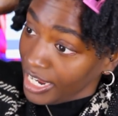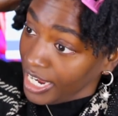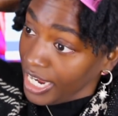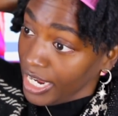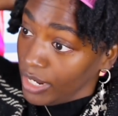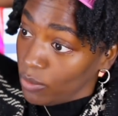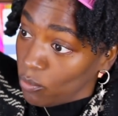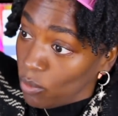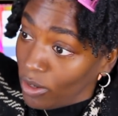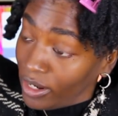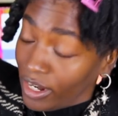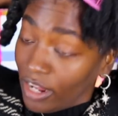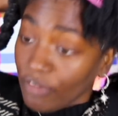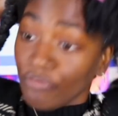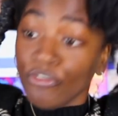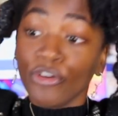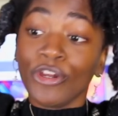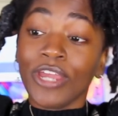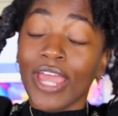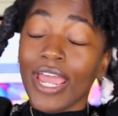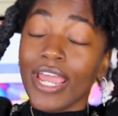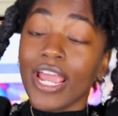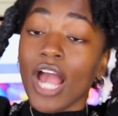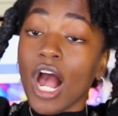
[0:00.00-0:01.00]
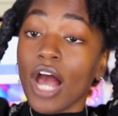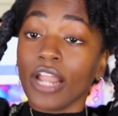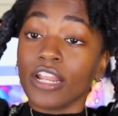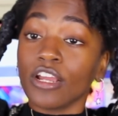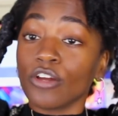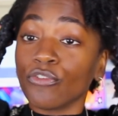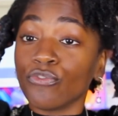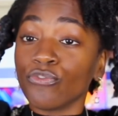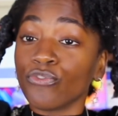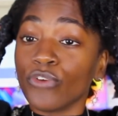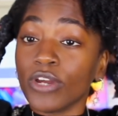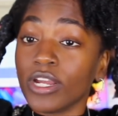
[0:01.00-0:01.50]
in whatever
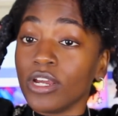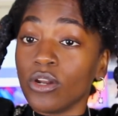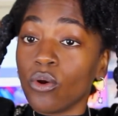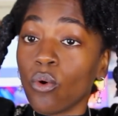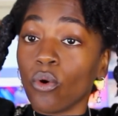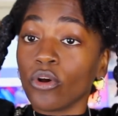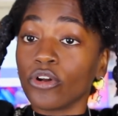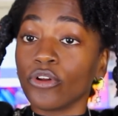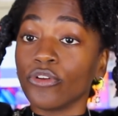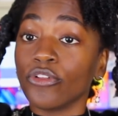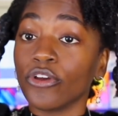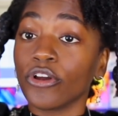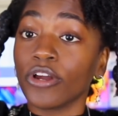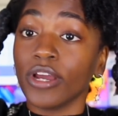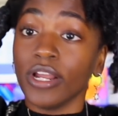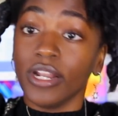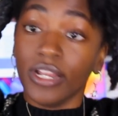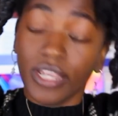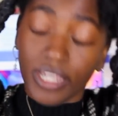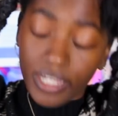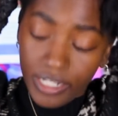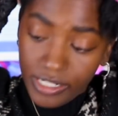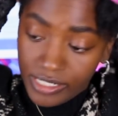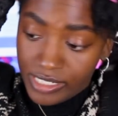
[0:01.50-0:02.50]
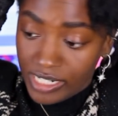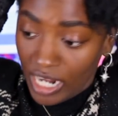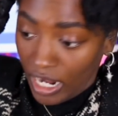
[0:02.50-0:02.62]
chaotic freaking order they're gonna get